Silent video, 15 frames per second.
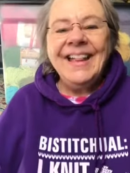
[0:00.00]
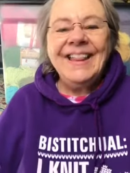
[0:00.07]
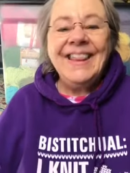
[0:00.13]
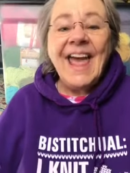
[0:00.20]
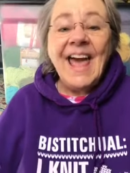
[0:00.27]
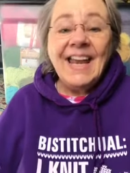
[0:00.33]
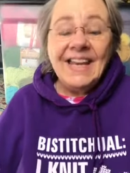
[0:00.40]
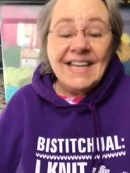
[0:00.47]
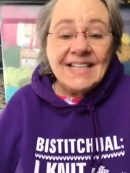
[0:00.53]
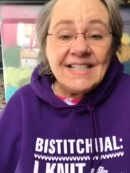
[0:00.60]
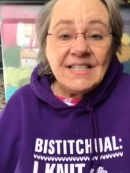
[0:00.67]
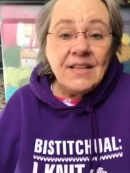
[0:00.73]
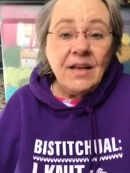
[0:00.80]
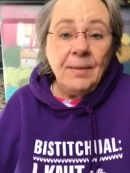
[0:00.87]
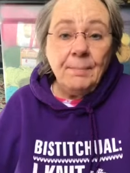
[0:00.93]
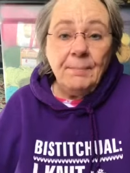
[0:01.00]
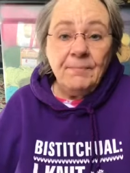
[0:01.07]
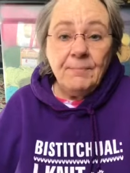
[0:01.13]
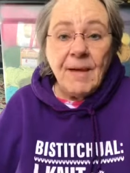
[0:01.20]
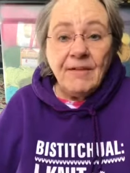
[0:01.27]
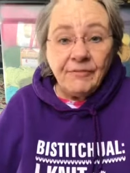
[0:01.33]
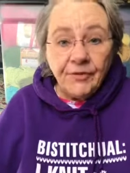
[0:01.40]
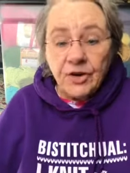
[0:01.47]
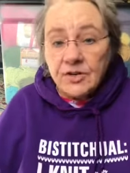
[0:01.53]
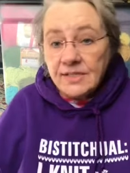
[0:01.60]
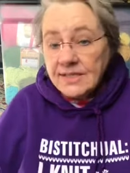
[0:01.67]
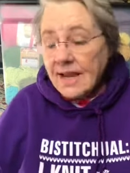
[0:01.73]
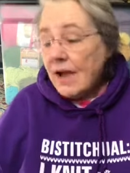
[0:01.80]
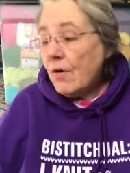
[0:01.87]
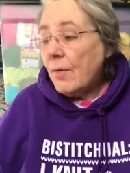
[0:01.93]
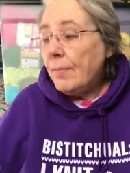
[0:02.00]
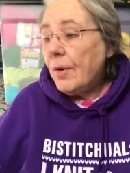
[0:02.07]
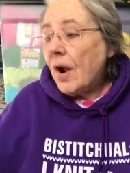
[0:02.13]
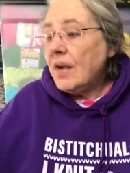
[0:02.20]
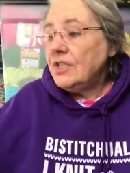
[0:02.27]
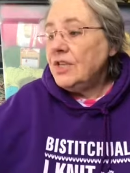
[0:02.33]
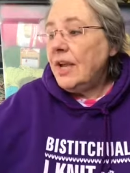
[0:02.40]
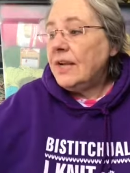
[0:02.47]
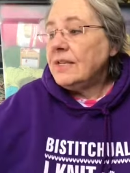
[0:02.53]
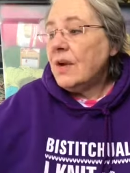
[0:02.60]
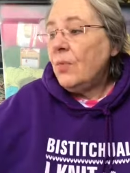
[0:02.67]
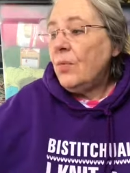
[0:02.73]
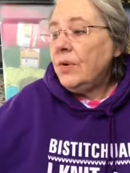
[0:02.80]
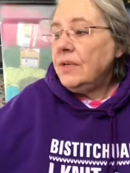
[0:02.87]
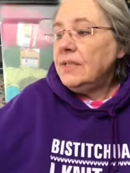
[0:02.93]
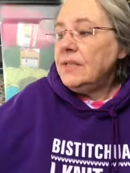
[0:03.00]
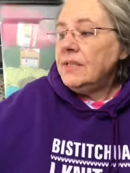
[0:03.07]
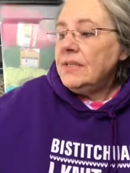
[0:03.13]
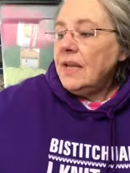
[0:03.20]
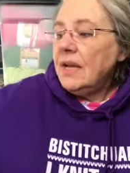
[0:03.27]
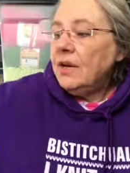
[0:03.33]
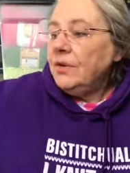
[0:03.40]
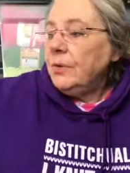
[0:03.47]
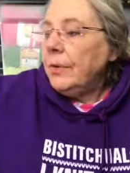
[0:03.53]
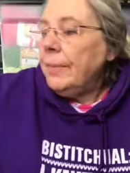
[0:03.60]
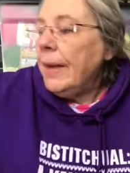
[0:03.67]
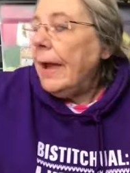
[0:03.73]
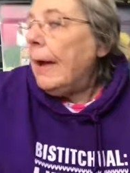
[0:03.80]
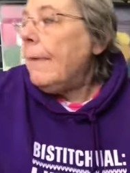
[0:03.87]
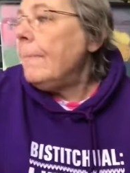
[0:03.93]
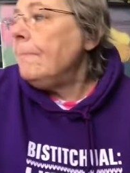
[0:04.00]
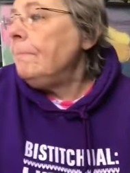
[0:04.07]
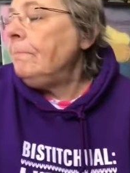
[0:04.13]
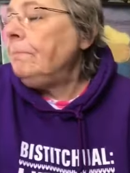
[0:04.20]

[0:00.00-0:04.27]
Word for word: That is my first owl project I wanted to tell you about.